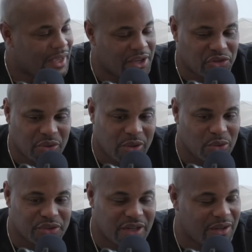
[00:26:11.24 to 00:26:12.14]
As you
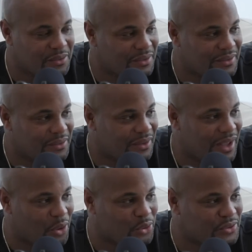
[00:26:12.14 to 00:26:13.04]
close it out,
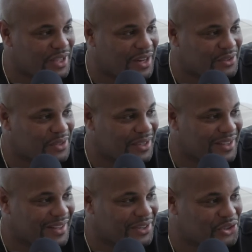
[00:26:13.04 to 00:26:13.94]
how are those Niners
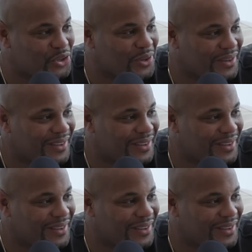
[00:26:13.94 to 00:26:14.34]
looking next year?